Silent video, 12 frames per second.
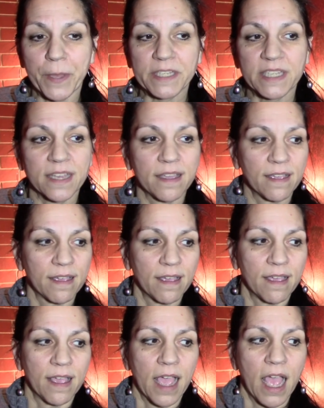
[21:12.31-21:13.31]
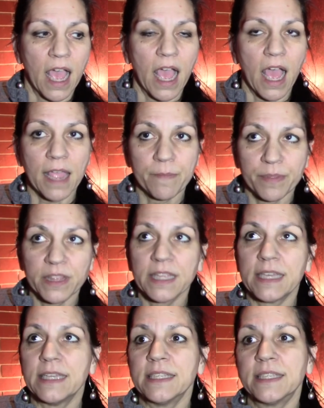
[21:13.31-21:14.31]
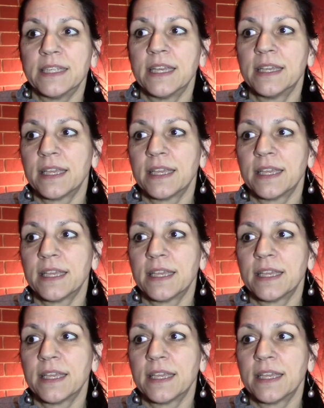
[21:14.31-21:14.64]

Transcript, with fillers: But I'm pleased